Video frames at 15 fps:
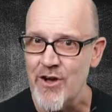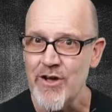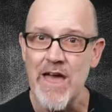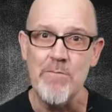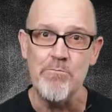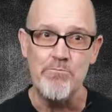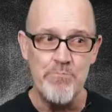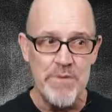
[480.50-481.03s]

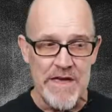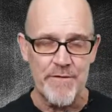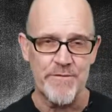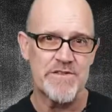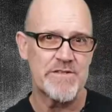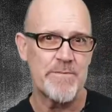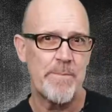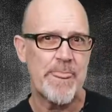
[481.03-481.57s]
Okay,
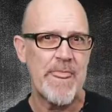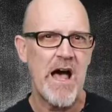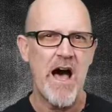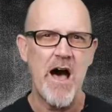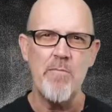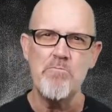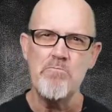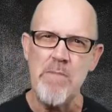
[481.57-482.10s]
BIFs
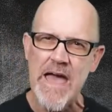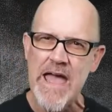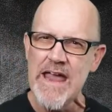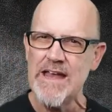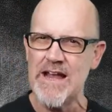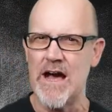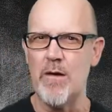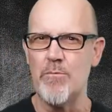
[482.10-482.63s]
are
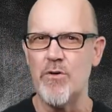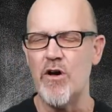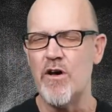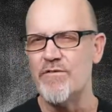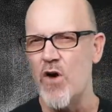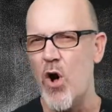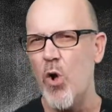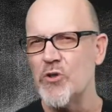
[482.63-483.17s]
made up
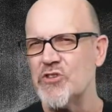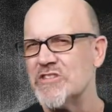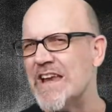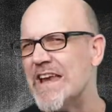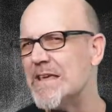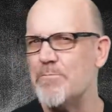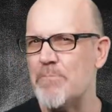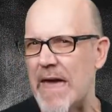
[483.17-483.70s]
of
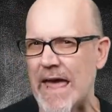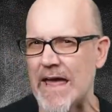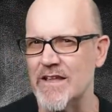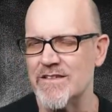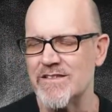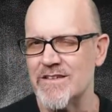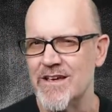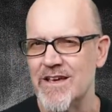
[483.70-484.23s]
alternating
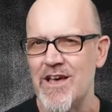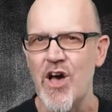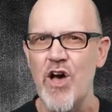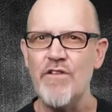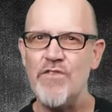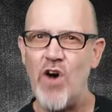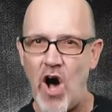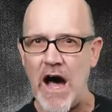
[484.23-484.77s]
bands
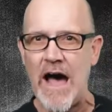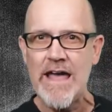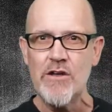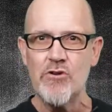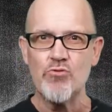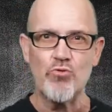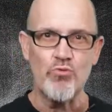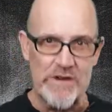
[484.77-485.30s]
of
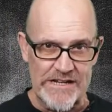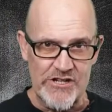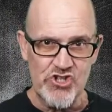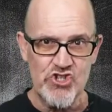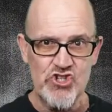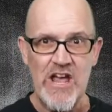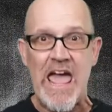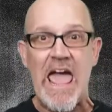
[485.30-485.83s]

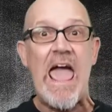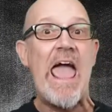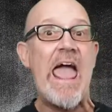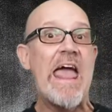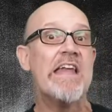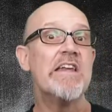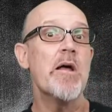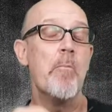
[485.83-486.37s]
iron-rich
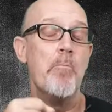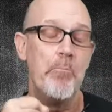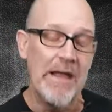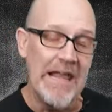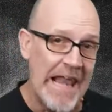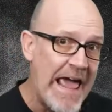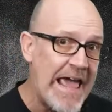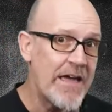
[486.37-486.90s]
and
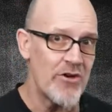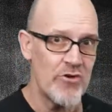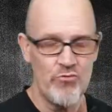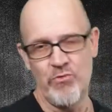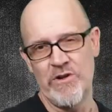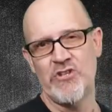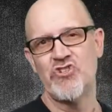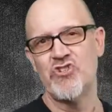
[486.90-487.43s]

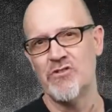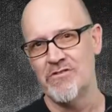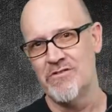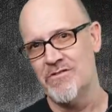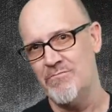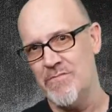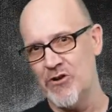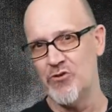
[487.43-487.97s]
blank-rich
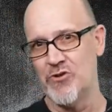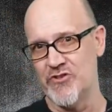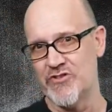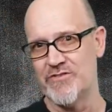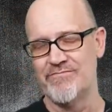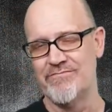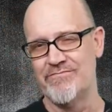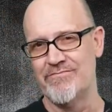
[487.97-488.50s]

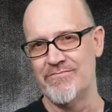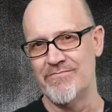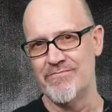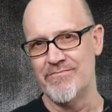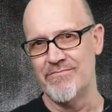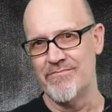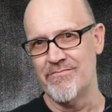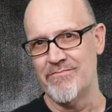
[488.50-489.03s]
minerals.
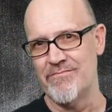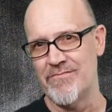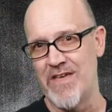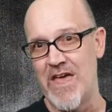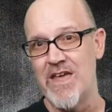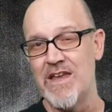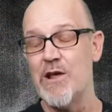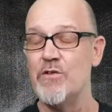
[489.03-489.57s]

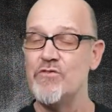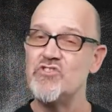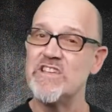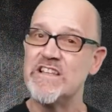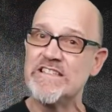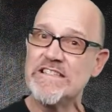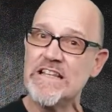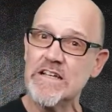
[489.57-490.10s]
Now, if you
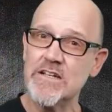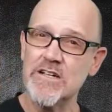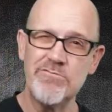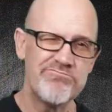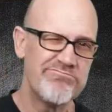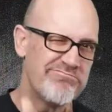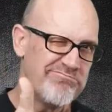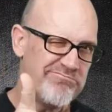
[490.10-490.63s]
said silica,